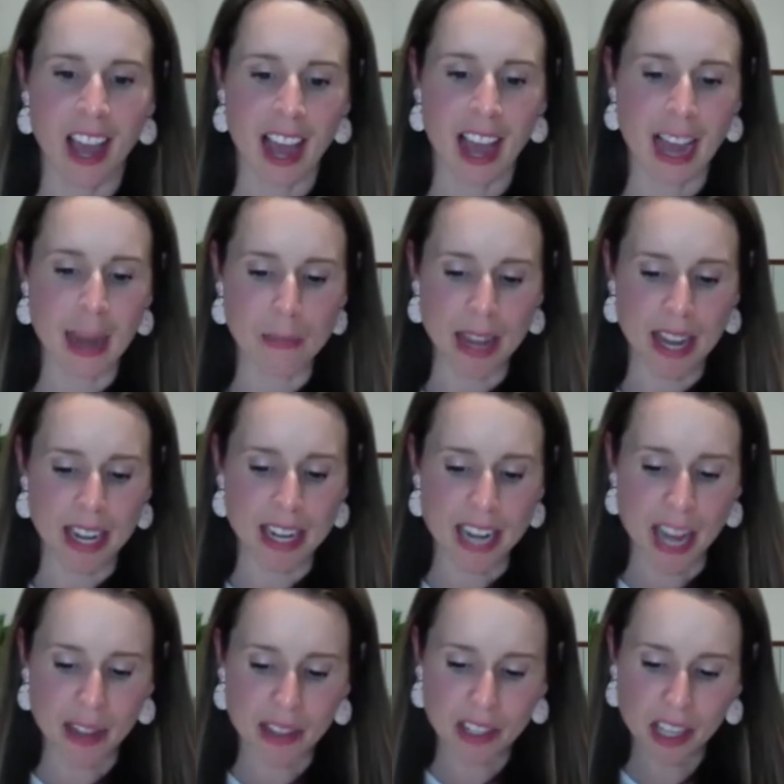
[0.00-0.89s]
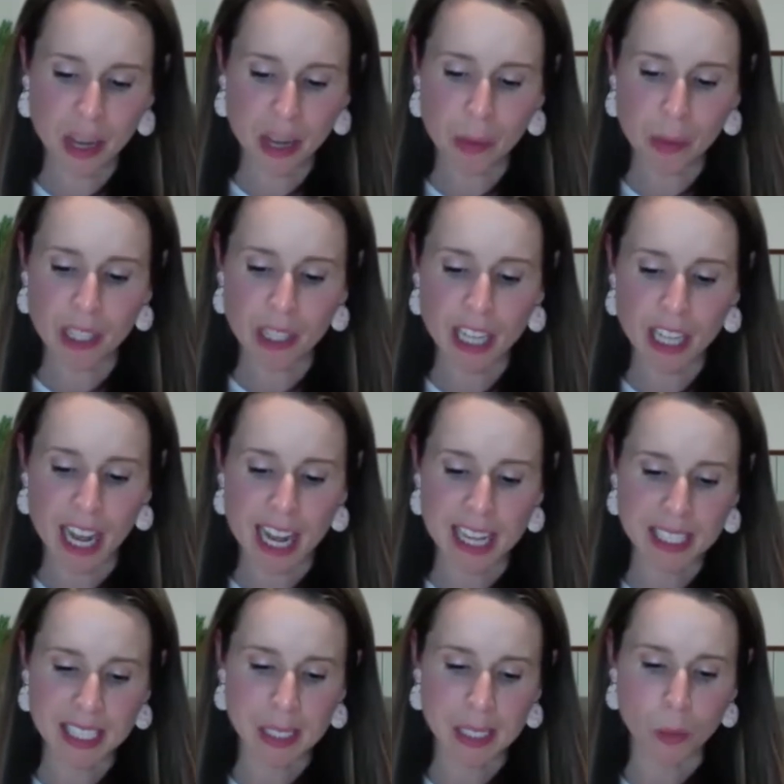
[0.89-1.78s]
Another thing I wanted to
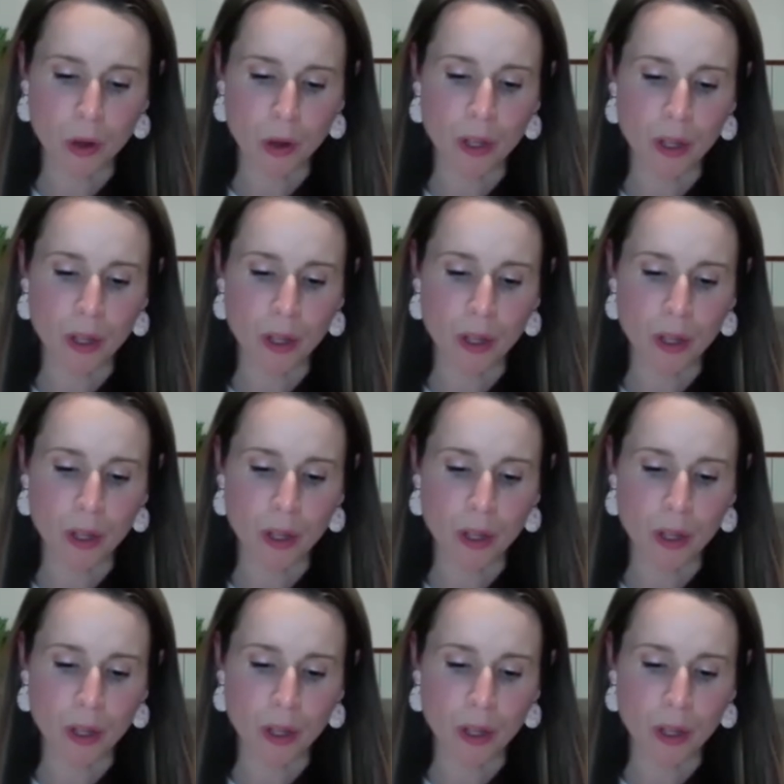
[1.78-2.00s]
ask as well,